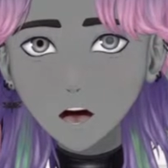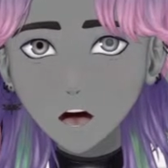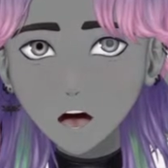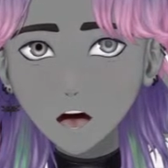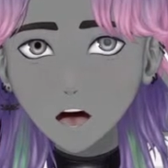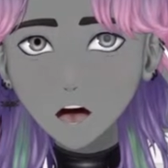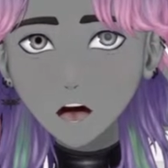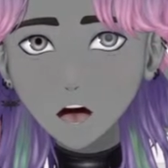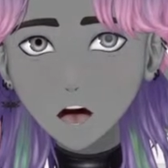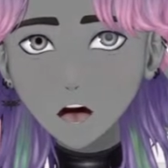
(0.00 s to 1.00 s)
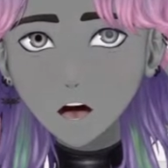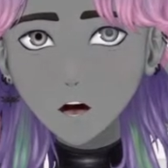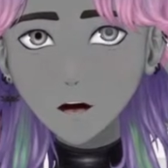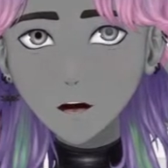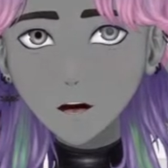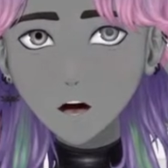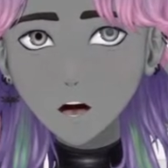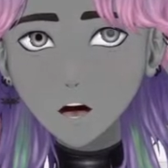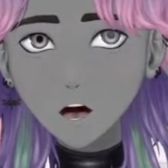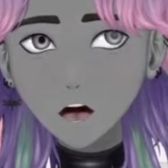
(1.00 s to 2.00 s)
And so I
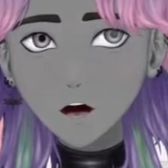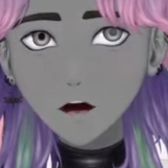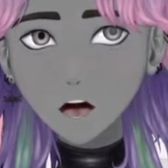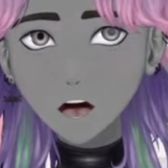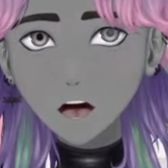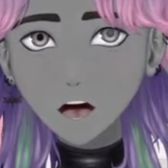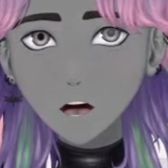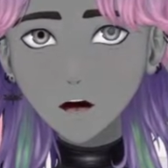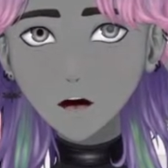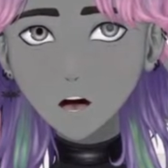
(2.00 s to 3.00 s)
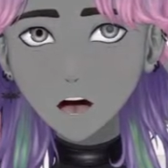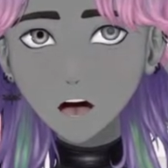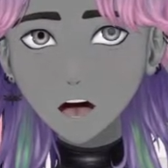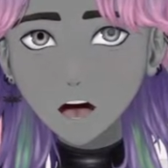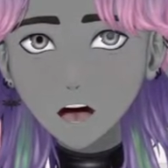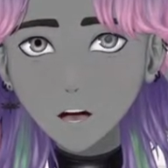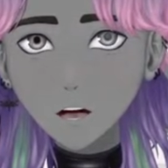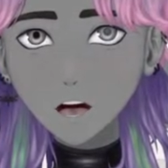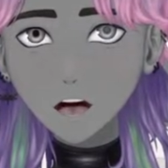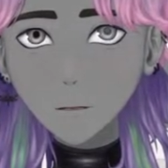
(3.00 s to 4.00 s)
realized that I
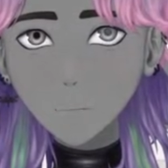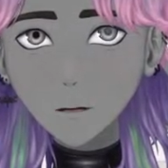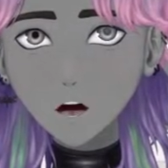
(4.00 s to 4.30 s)
maybe